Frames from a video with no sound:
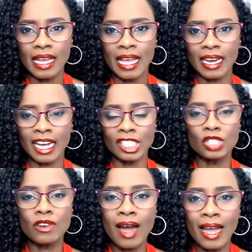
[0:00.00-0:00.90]
and I
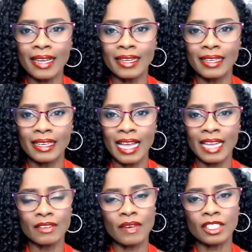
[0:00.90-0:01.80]
try.
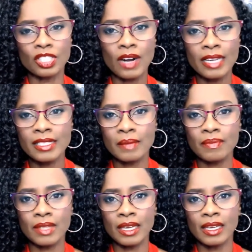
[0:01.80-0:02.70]
And if I tried
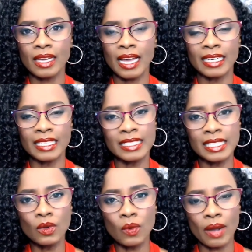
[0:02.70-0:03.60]
something and it
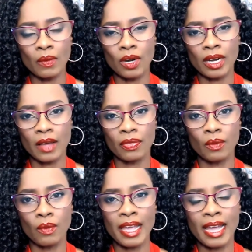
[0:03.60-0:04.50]
didn't quite work out the
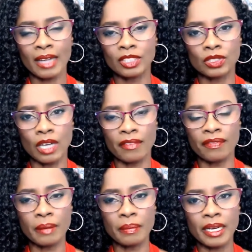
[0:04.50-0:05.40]
way, I
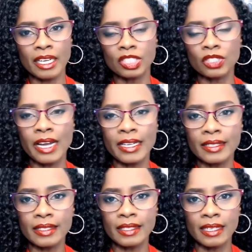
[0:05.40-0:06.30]
flip it and I try it
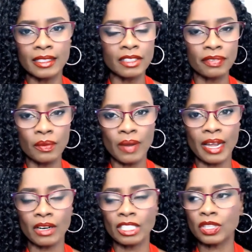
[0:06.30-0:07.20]
a different way,
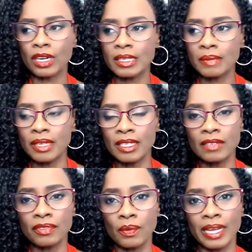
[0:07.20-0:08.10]
or I try something a
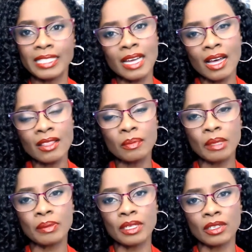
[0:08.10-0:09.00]
different way. To other
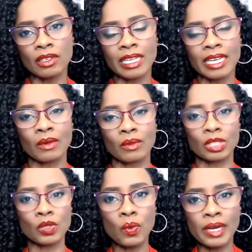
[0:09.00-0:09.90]
people, it looked like I
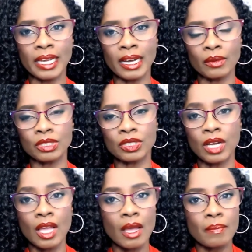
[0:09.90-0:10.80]
was quitting.
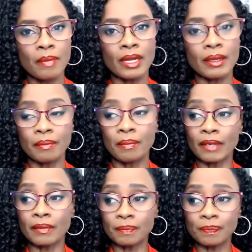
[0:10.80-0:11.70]

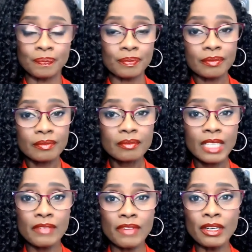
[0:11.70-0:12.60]
But
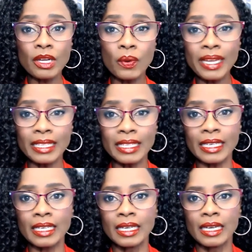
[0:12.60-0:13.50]
very
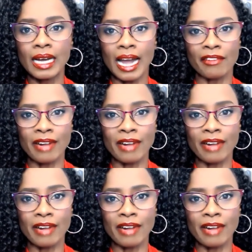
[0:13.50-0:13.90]
quickly, I